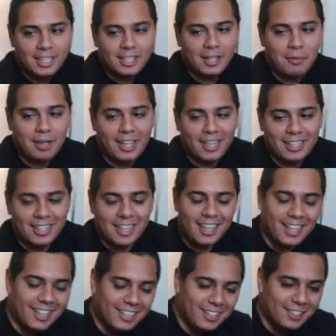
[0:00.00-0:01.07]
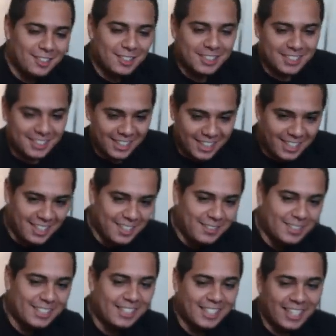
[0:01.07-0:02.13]
they'd be like, dang girl, what's up,
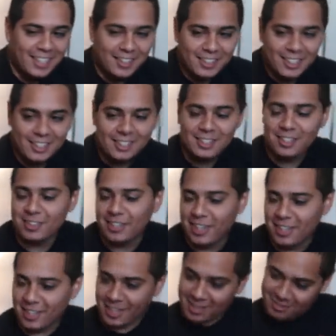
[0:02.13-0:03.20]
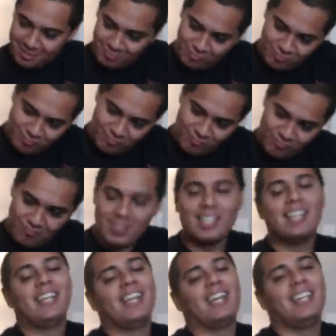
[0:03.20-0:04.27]
what's up? And then you turn around like,
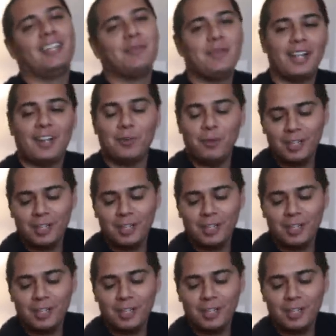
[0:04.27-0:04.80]
and they'd be like,